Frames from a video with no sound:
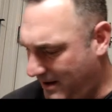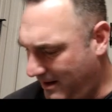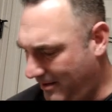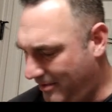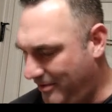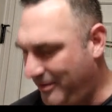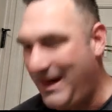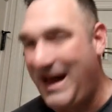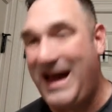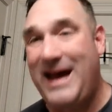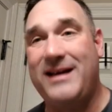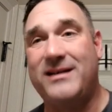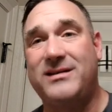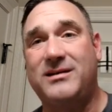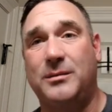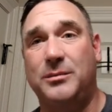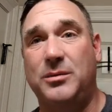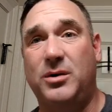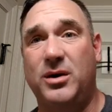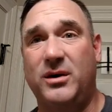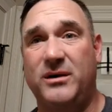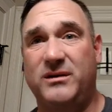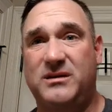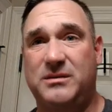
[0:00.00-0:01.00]
that is
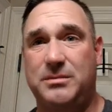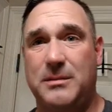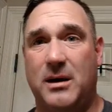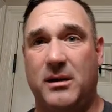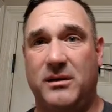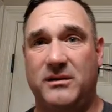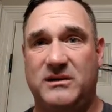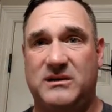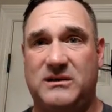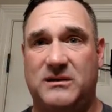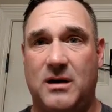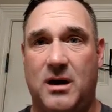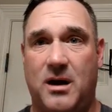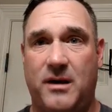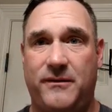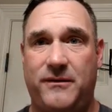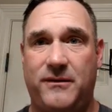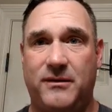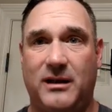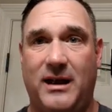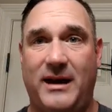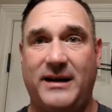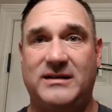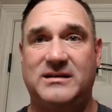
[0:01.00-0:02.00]
some good smelling
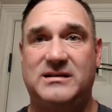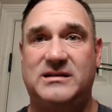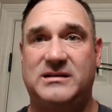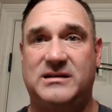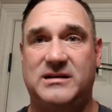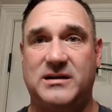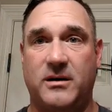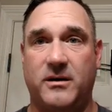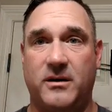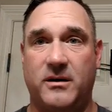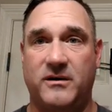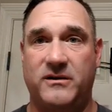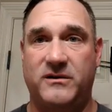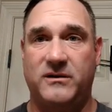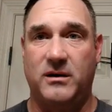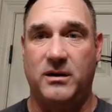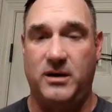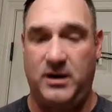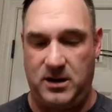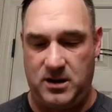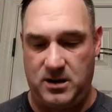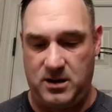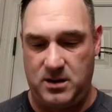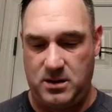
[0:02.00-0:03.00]
stuff. Like,
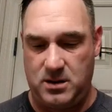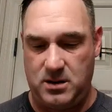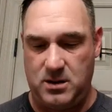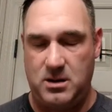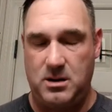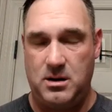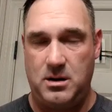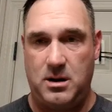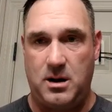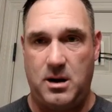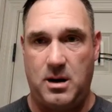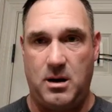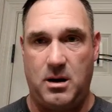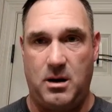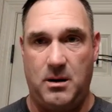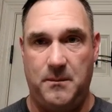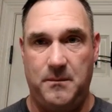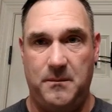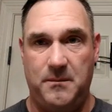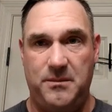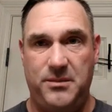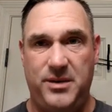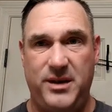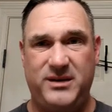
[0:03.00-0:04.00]
seriously.
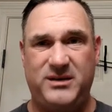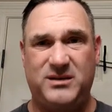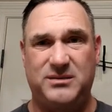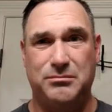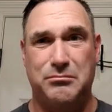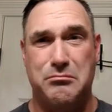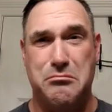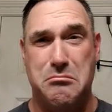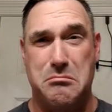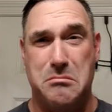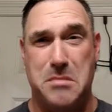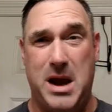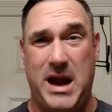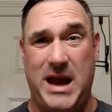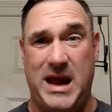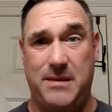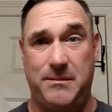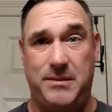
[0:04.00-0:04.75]
This might